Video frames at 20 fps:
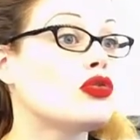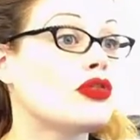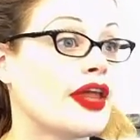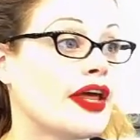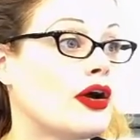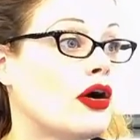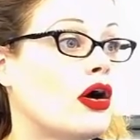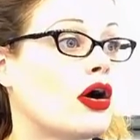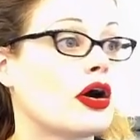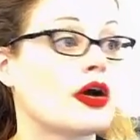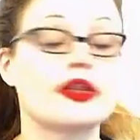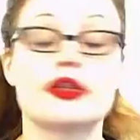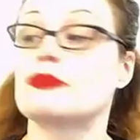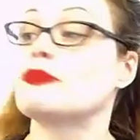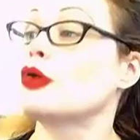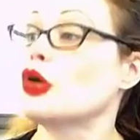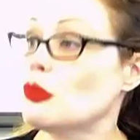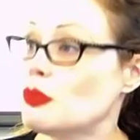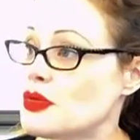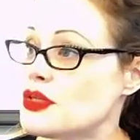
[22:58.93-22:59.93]
they are, the
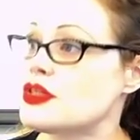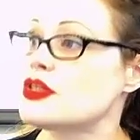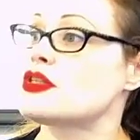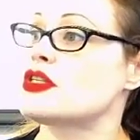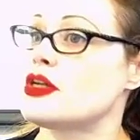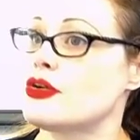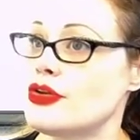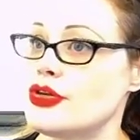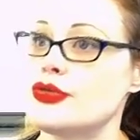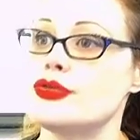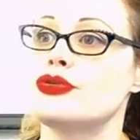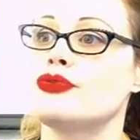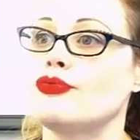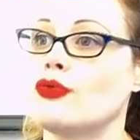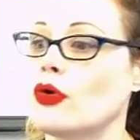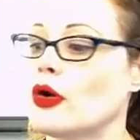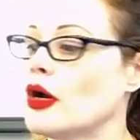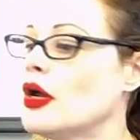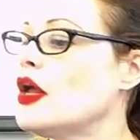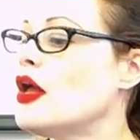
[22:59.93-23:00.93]
purposes they're used
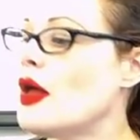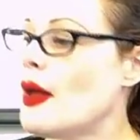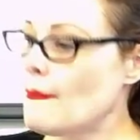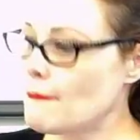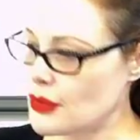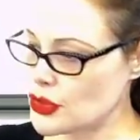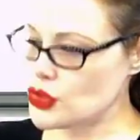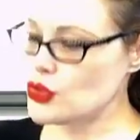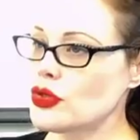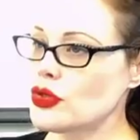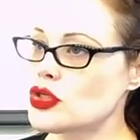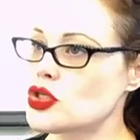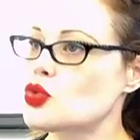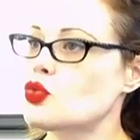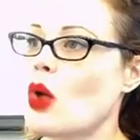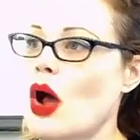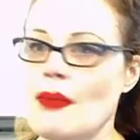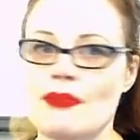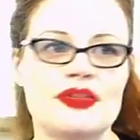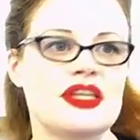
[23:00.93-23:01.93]
for. But
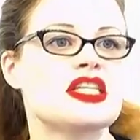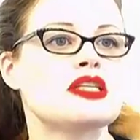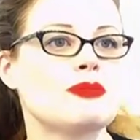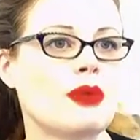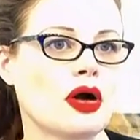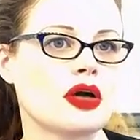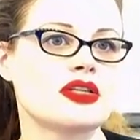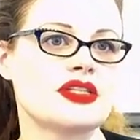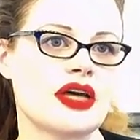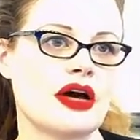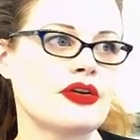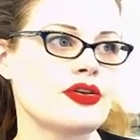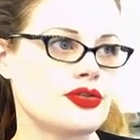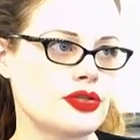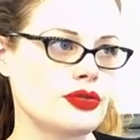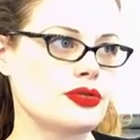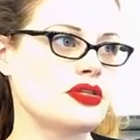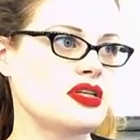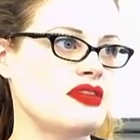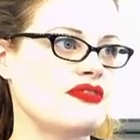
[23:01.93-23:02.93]
swap these parts out as
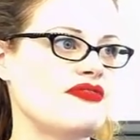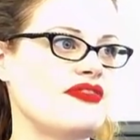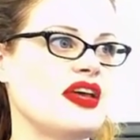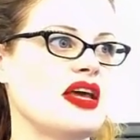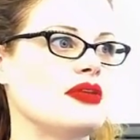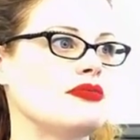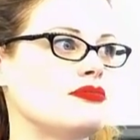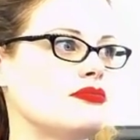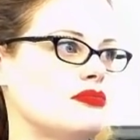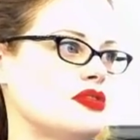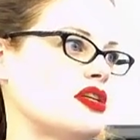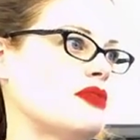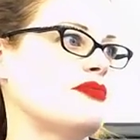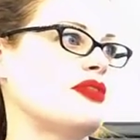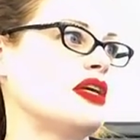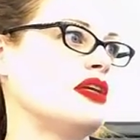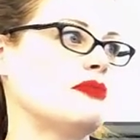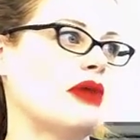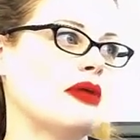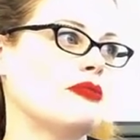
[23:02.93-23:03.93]
you see fit.
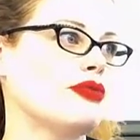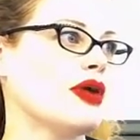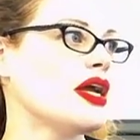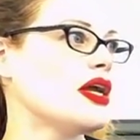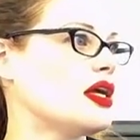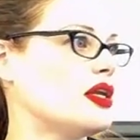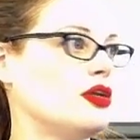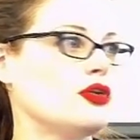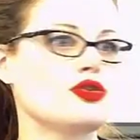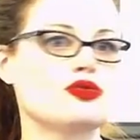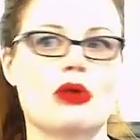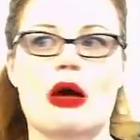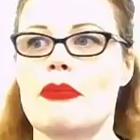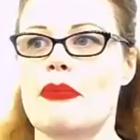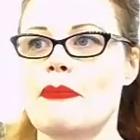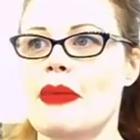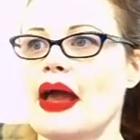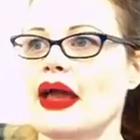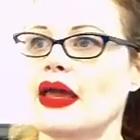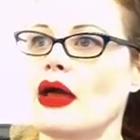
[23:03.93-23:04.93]
Something might break and you'll swap it
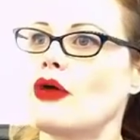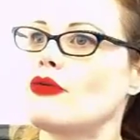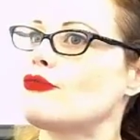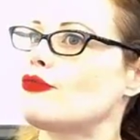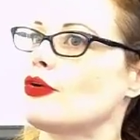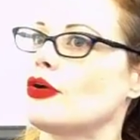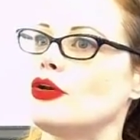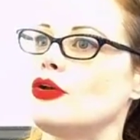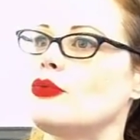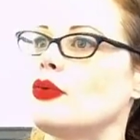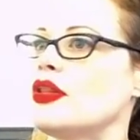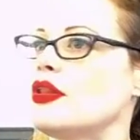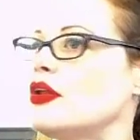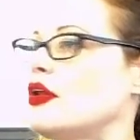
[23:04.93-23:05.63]
back out for a new one that